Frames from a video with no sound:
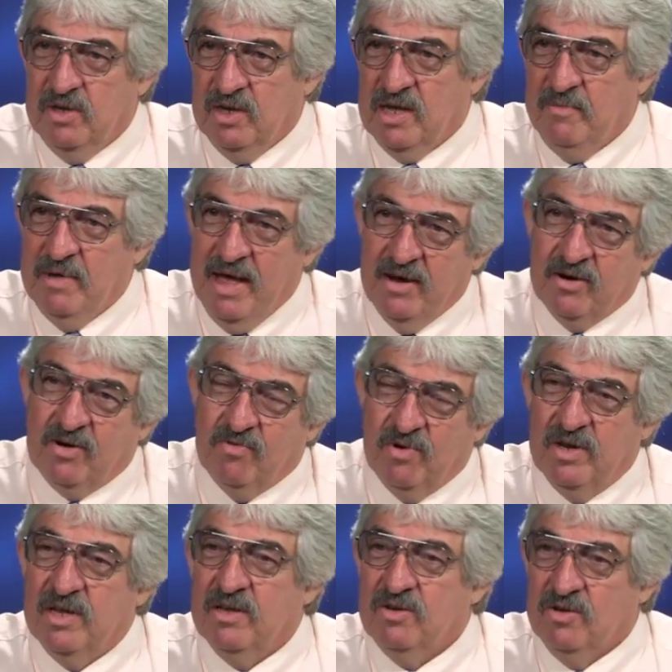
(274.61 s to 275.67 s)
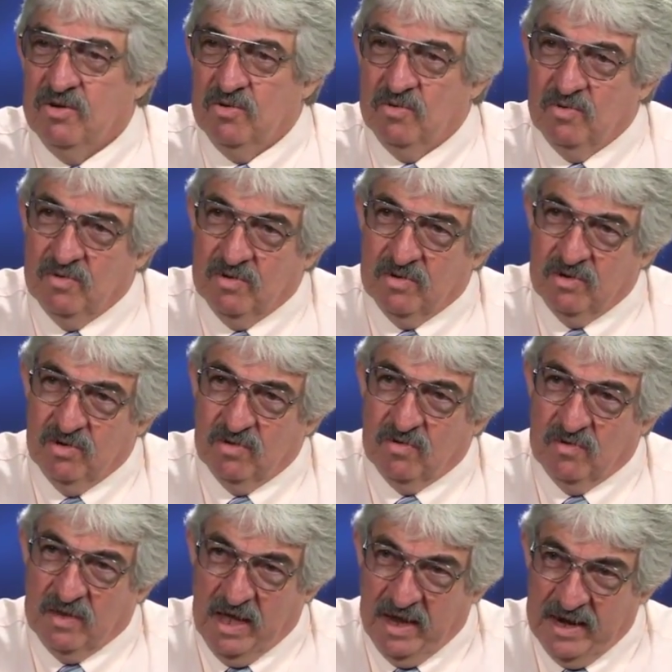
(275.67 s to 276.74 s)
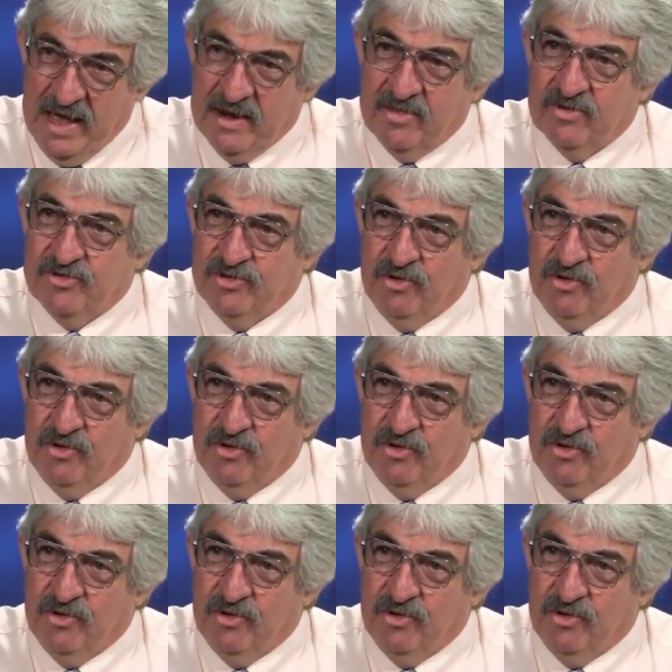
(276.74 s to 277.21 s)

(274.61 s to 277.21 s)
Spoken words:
you come out of Korea, you got out of the service.